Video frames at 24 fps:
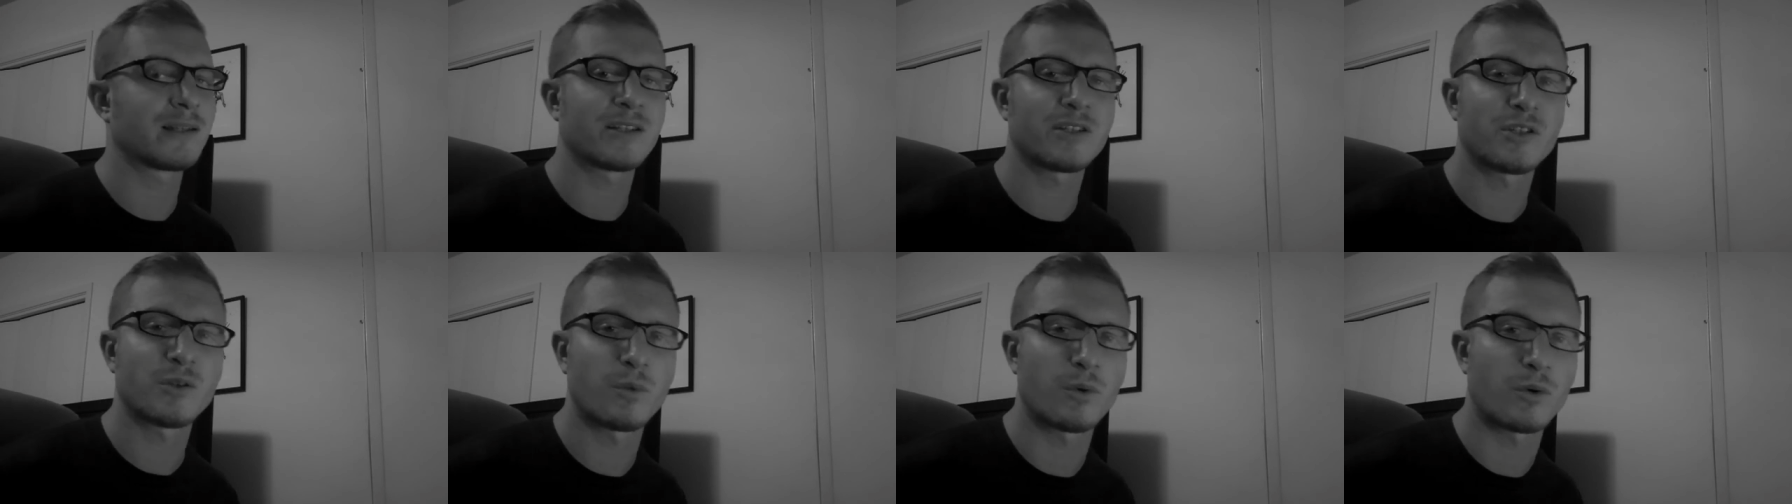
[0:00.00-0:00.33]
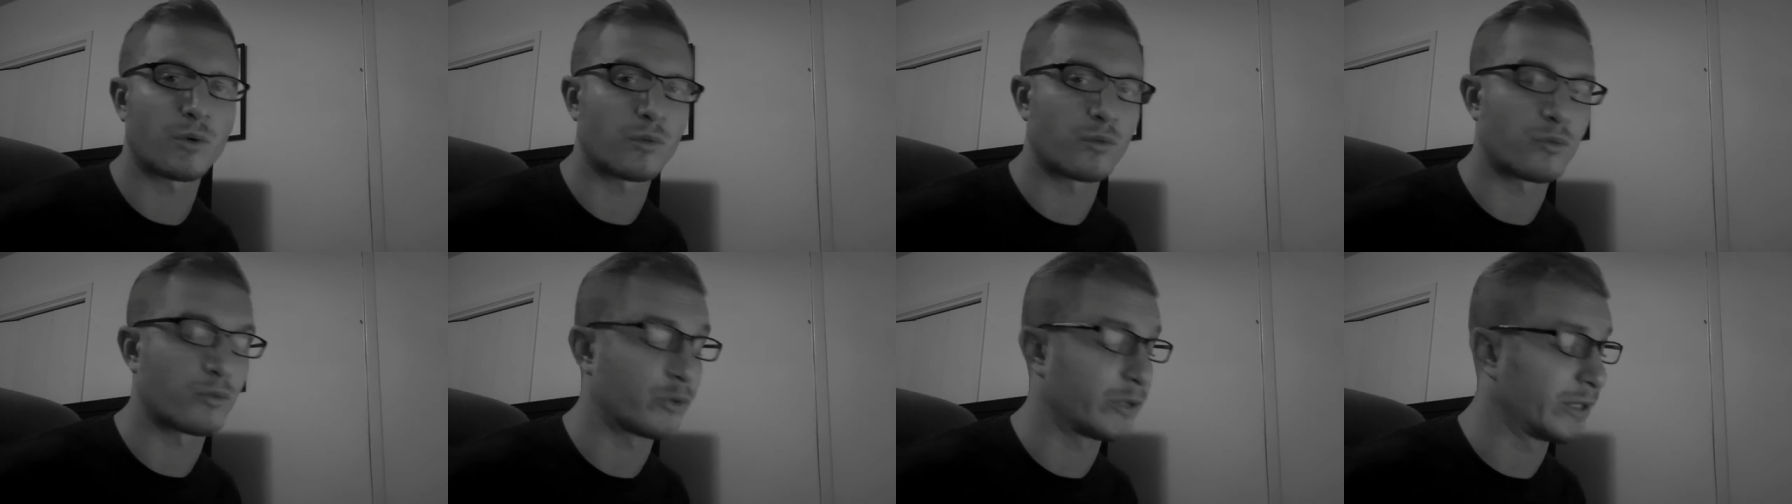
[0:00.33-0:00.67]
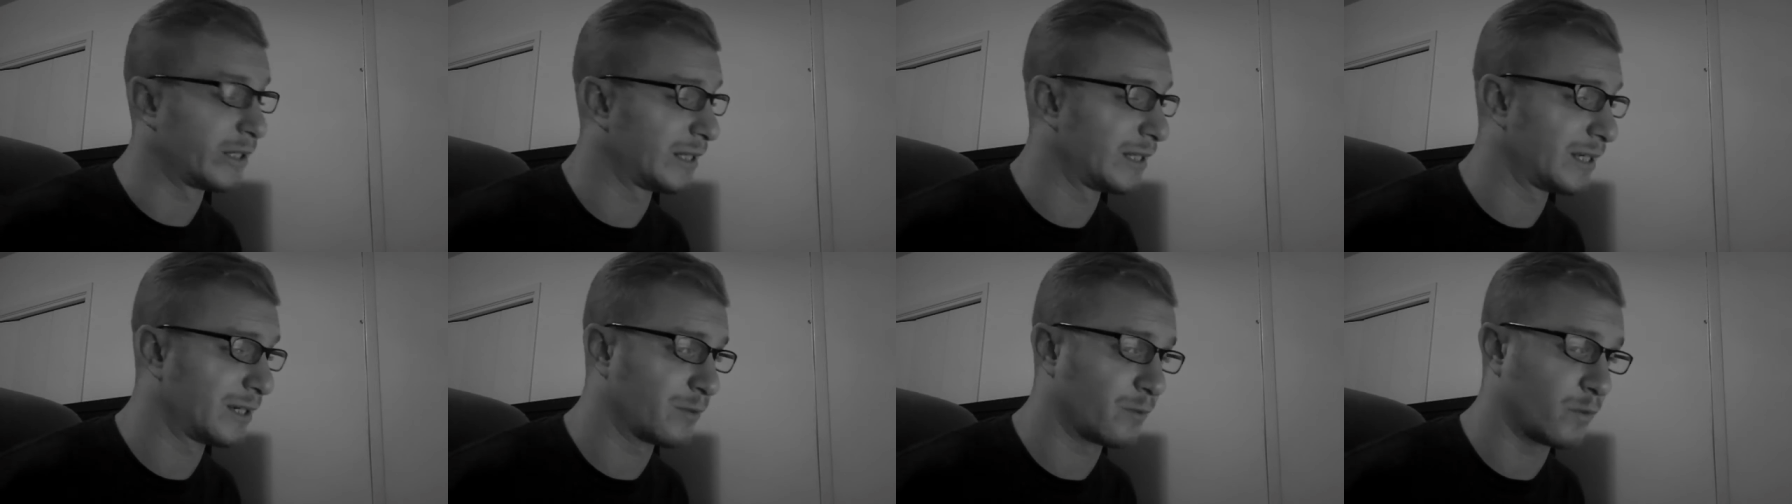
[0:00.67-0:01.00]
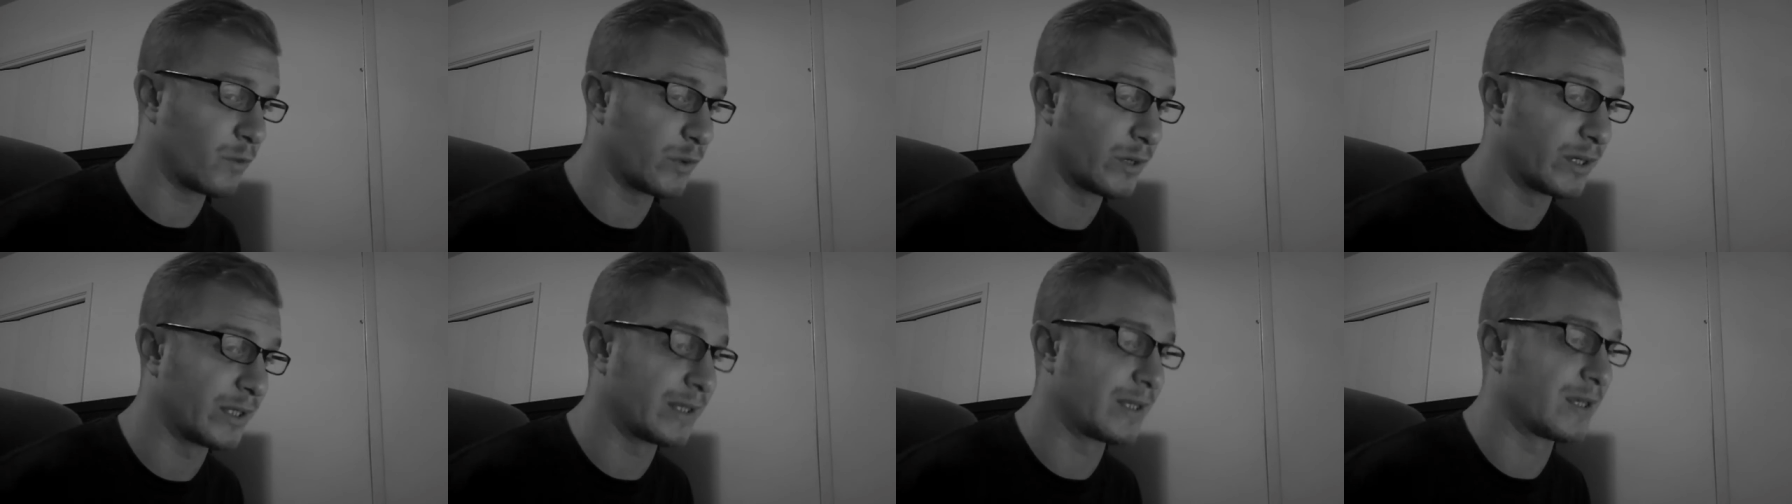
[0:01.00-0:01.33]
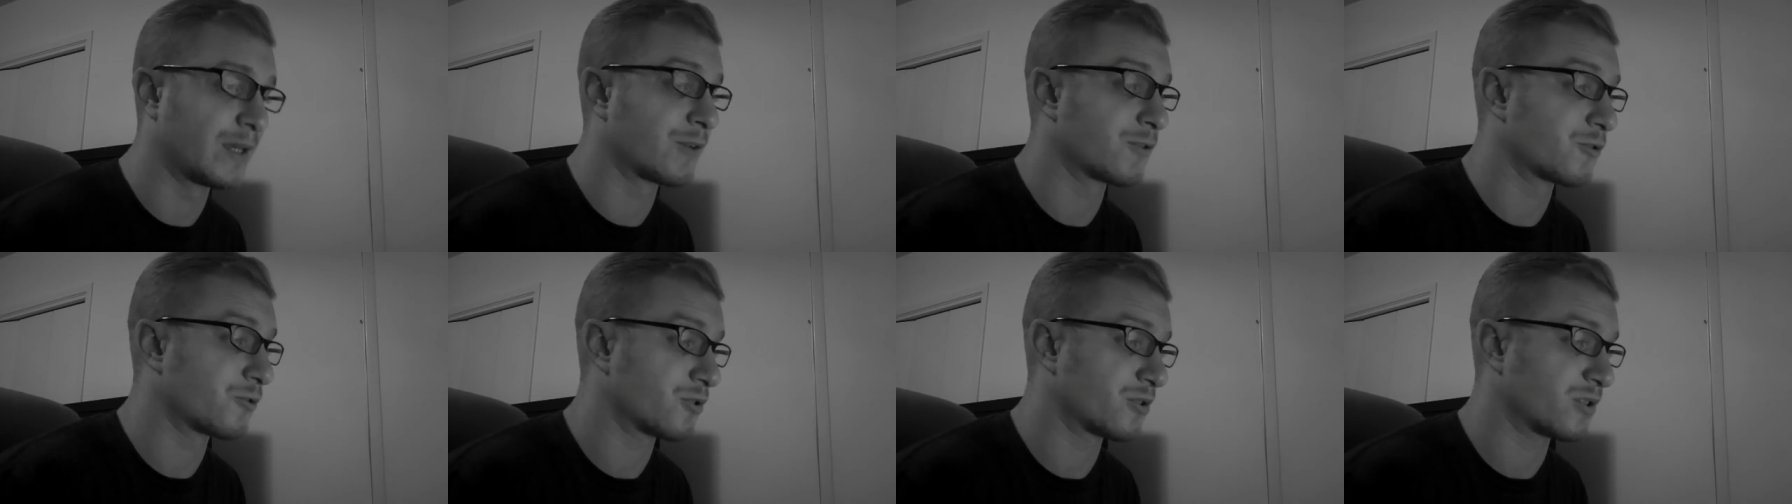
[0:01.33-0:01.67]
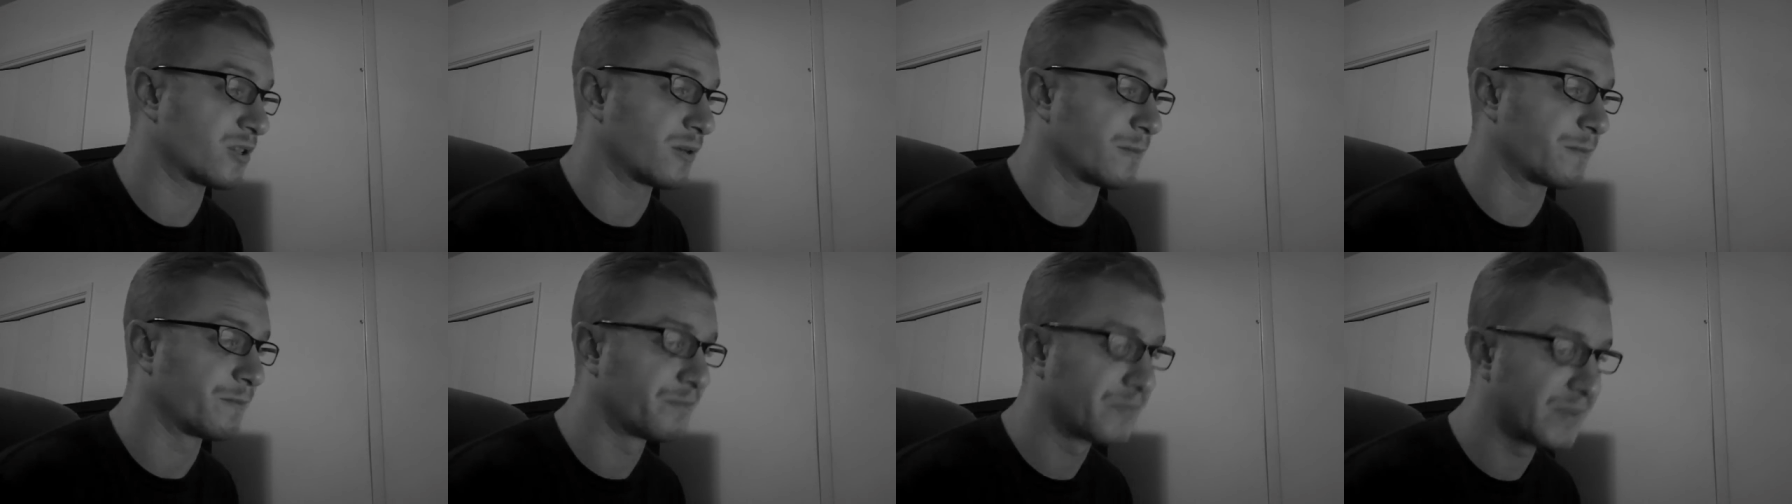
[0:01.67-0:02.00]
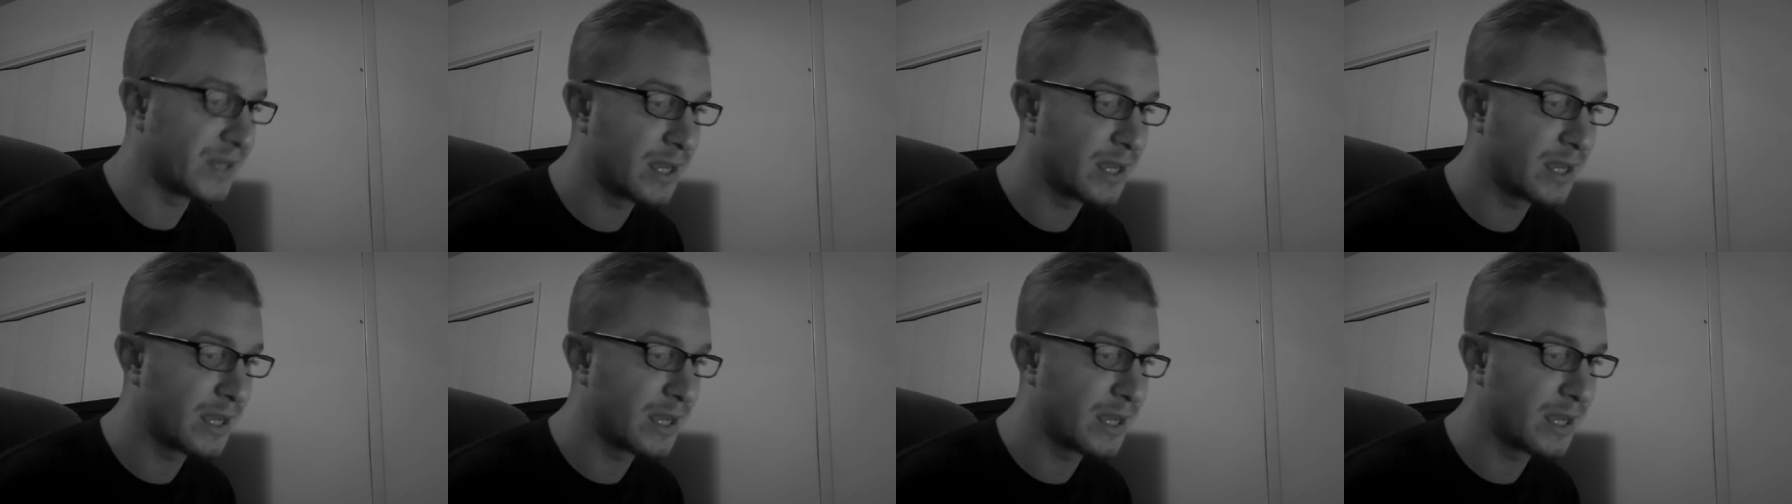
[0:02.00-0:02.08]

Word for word: unless you are really, really interested.